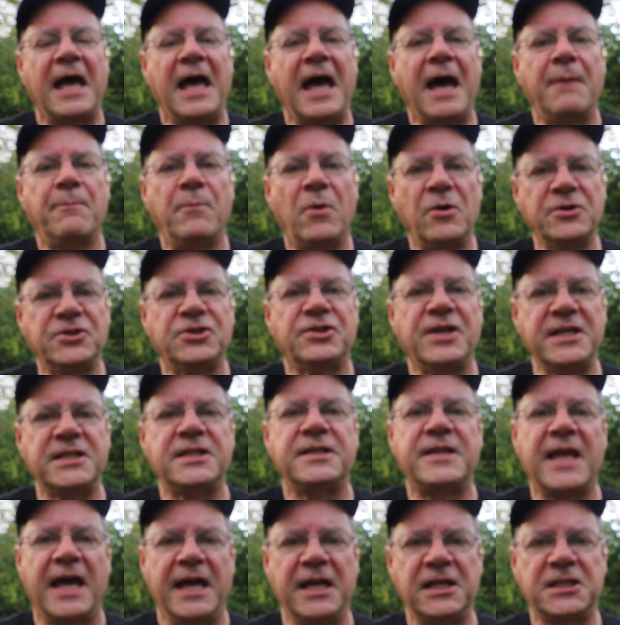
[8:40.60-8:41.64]
I
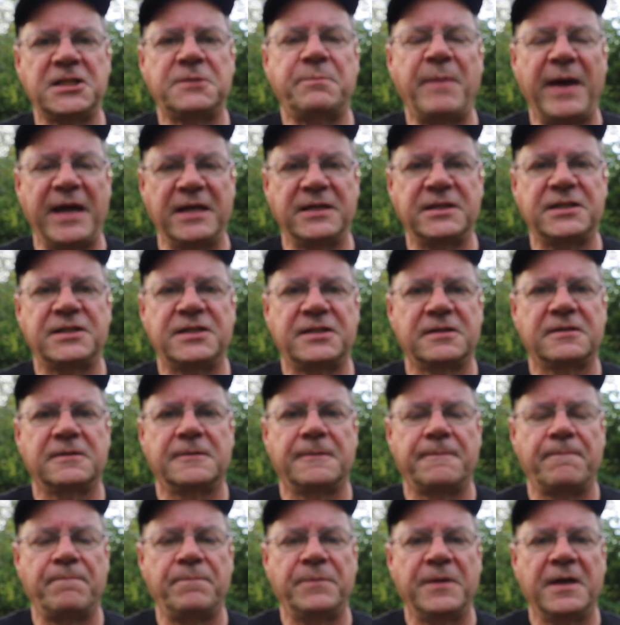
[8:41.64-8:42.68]
moderated that expense.
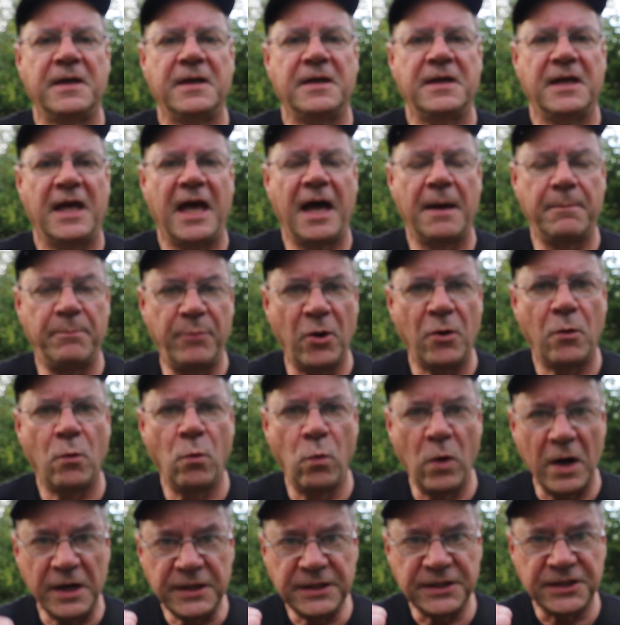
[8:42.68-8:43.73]
I bought
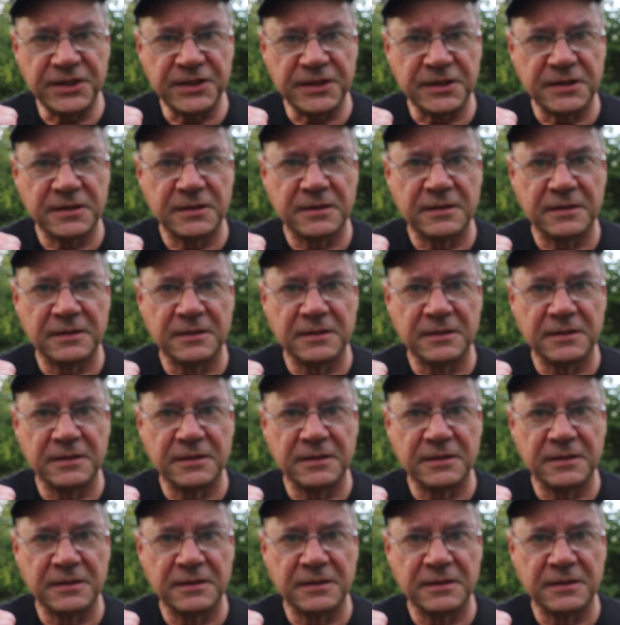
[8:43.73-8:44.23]
once,